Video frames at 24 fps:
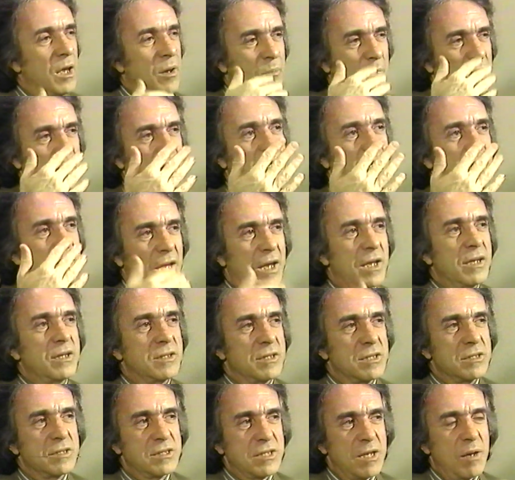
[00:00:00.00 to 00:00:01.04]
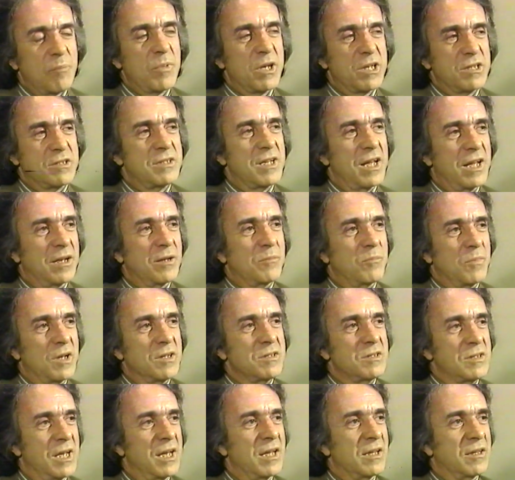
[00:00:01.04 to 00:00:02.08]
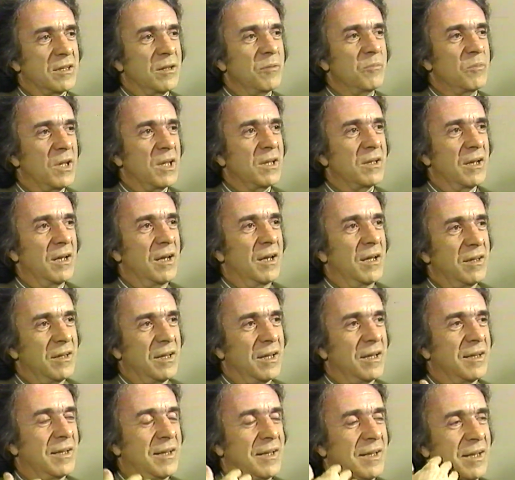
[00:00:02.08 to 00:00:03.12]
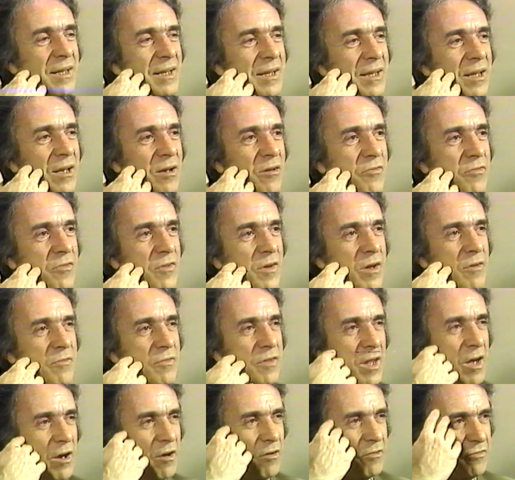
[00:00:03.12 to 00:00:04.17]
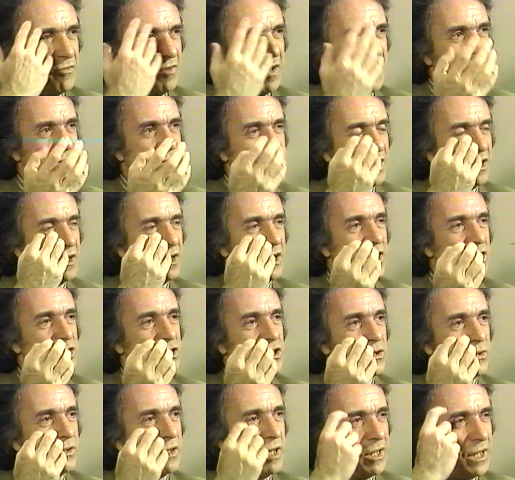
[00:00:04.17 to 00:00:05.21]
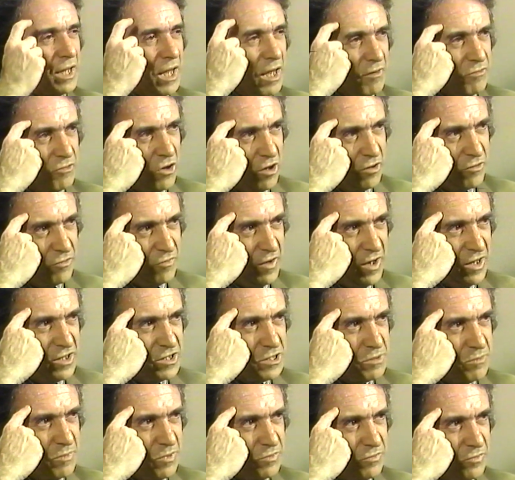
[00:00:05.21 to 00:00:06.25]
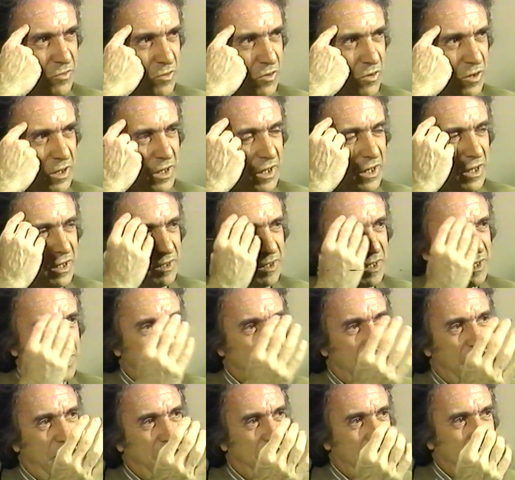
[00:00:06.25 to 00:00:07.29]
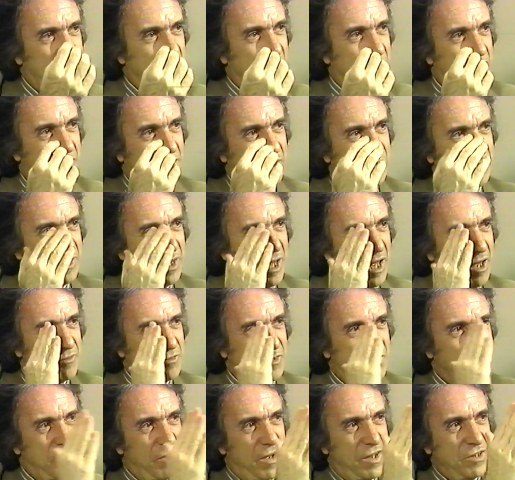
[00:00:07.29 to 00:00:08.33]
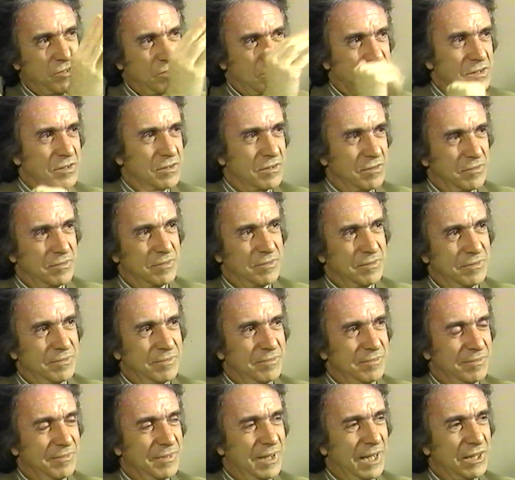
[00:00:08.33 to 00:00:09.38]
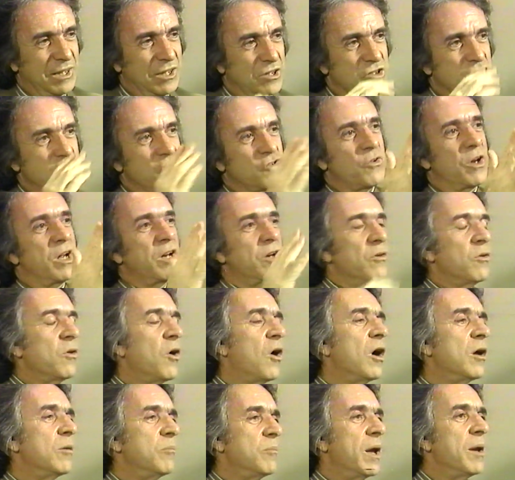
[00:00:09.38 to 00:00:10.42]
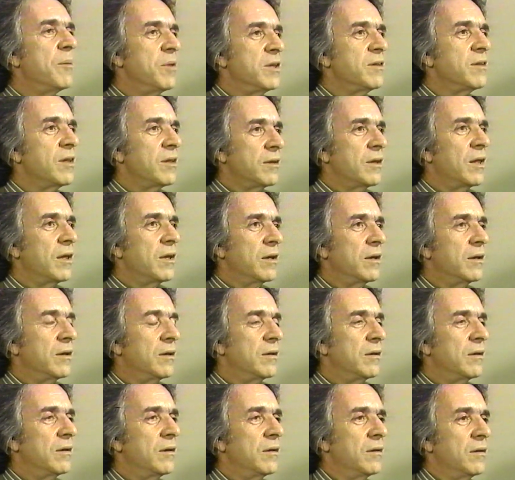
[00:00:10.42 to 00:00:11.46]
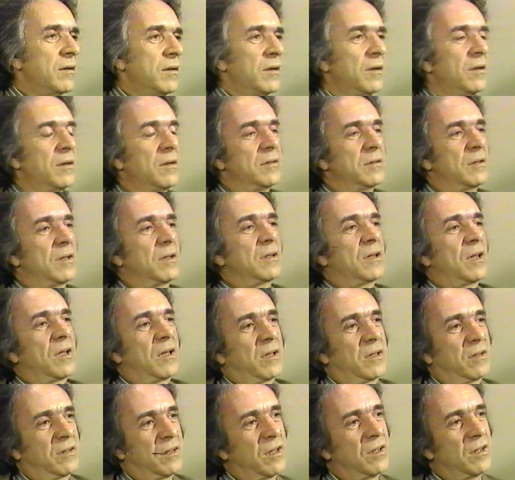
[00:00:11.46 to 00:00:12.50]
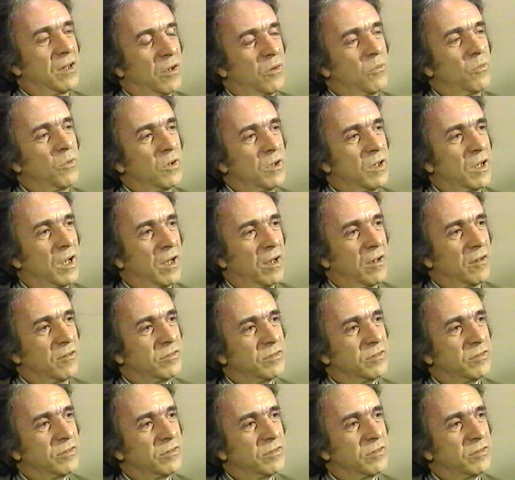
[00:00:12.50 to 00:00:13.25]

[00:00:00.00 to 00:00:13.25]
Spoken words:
But to some extent it must hit them that that they're if they are facing an issue that they have not faced before, that they have to face it a little straighter on maybe than they would have.